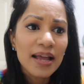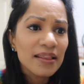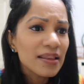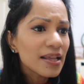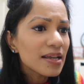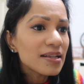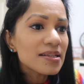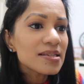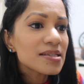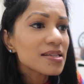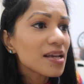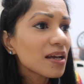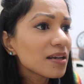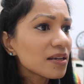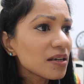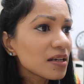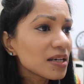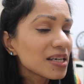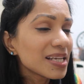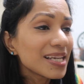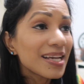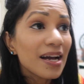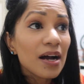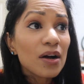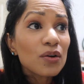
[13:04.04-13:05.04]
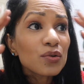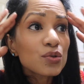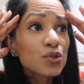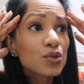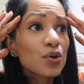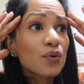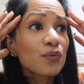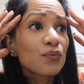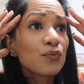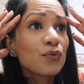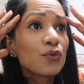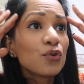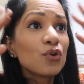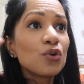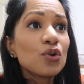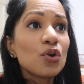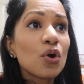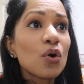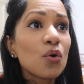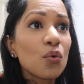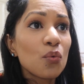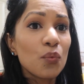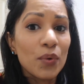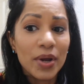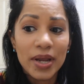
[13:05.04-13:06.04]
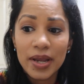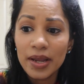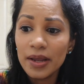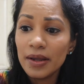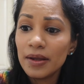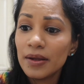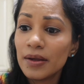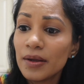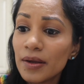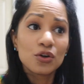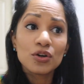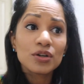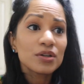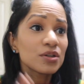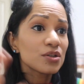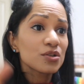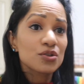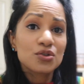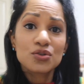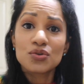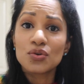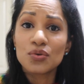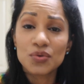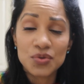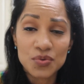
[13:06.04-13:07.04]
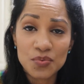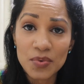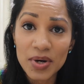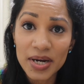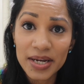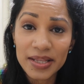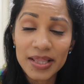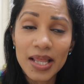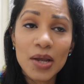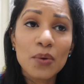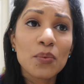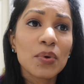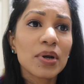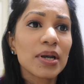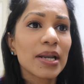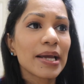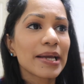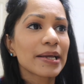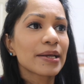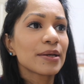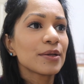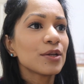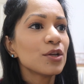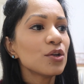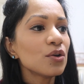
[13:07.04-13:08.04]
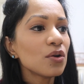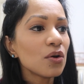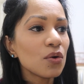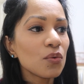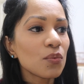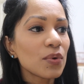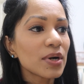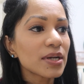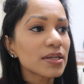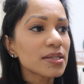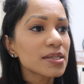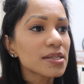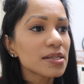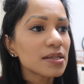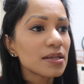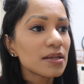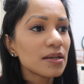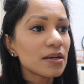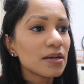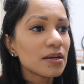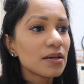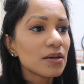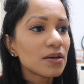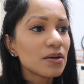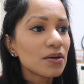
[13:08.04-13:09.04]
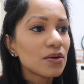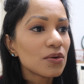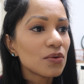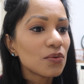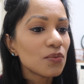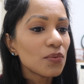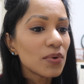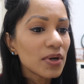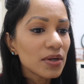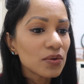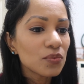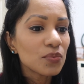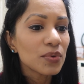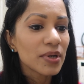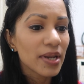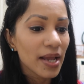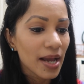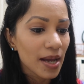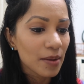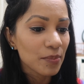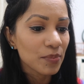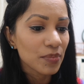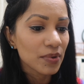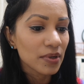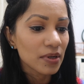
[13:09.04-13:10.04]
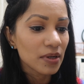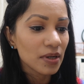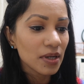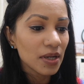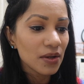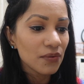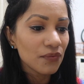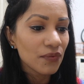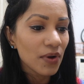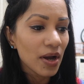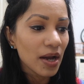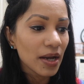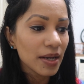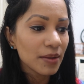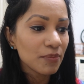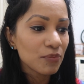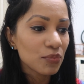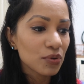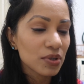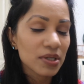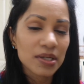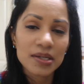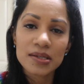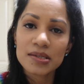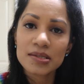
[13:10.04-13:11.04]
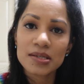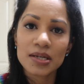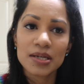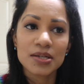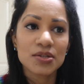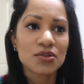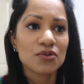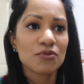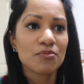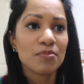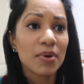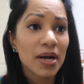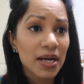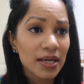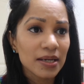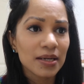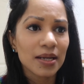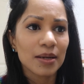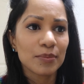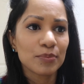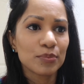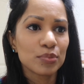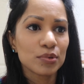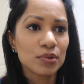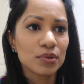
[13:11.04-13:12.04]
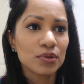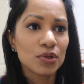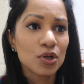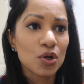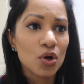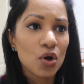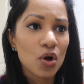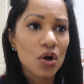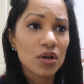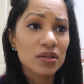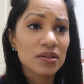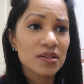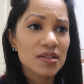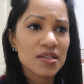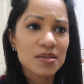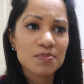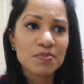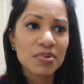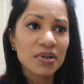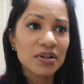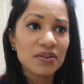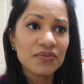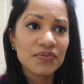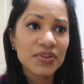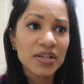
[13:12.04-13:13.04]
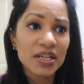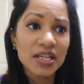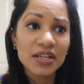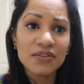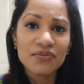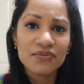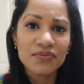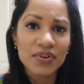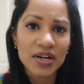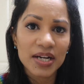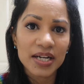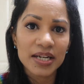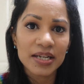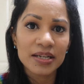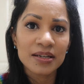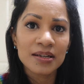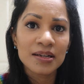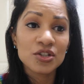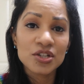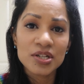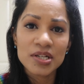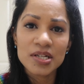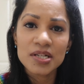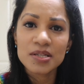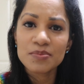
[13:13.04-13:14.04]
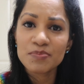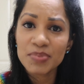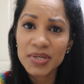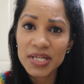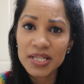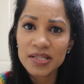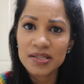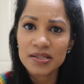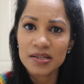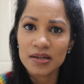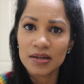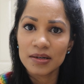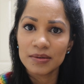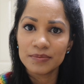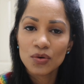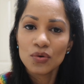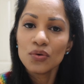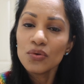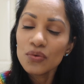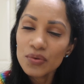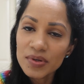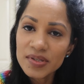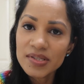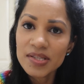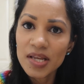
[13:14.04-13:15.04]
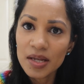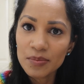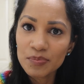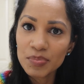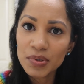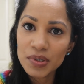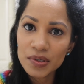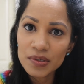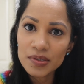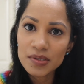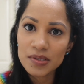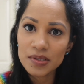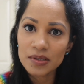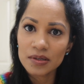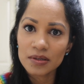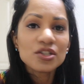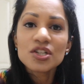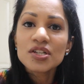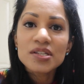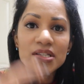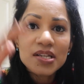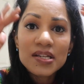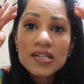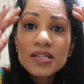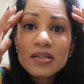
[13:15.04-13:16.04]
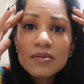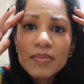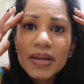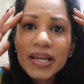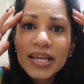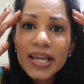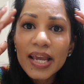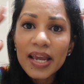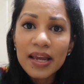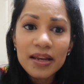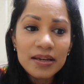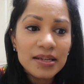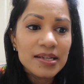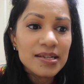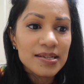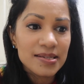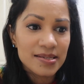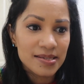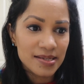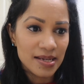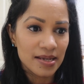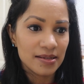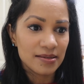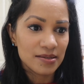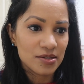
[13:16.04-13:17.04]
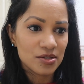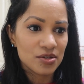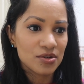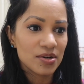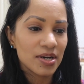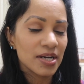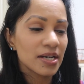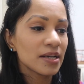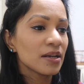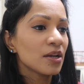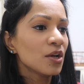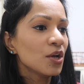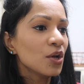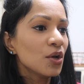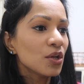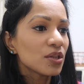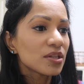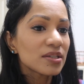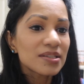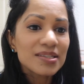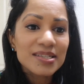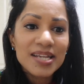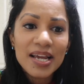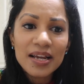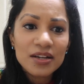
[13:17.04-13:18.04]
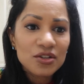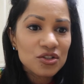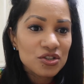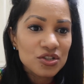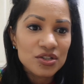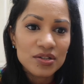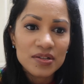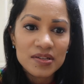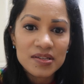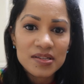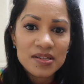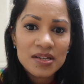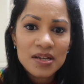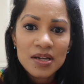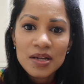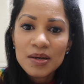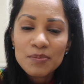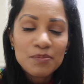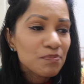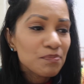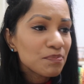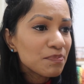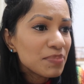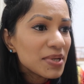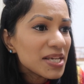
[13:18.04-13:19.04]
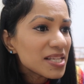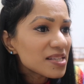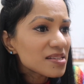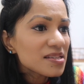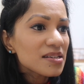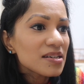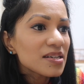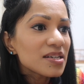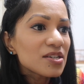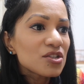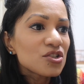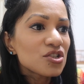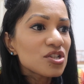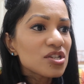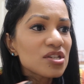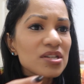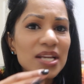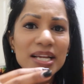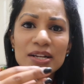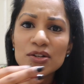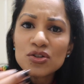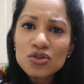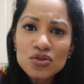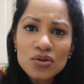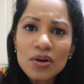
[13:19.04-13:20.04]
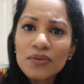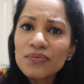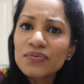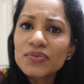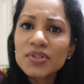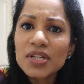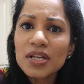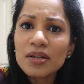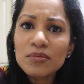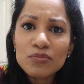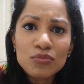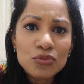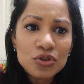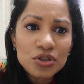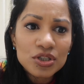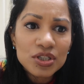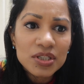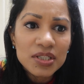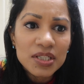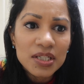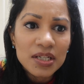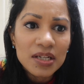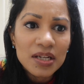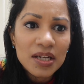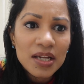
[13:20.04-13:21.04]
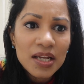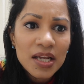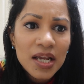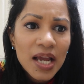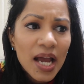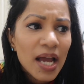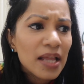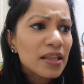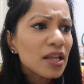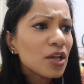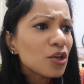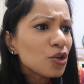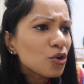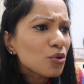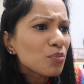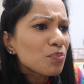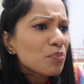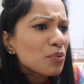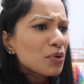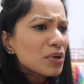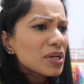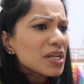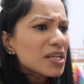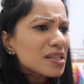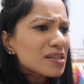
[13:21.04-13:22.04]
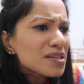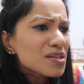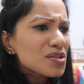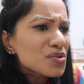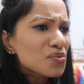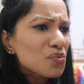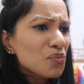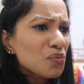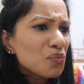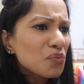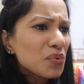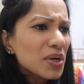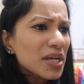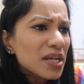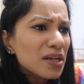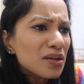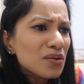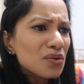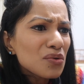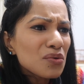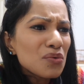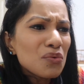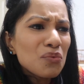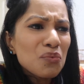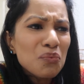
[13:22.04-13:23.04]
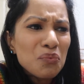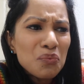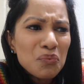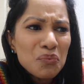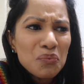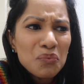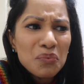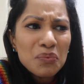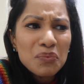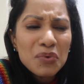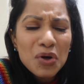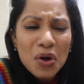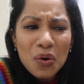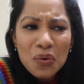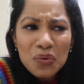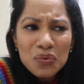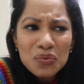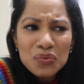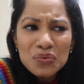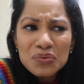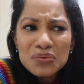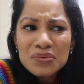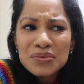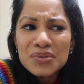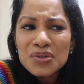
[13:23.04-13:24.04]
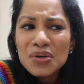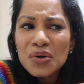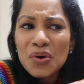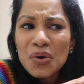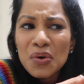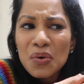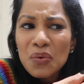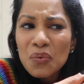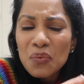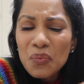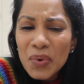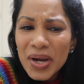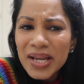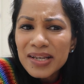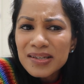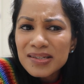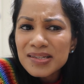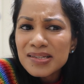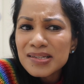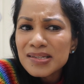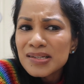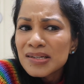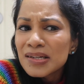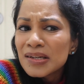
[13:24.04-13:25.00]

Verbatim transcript: And then suddenly, out of nowhere, goodness knows why, they were like, you know what? What would happen if I put a slice of pineapple on this perfectly fine cheese pizza? Who is that person? It just doesn't make any sense, right? The textures. Pizza is just like soft and mushy, and then you're putting this weirdo, cold, wet,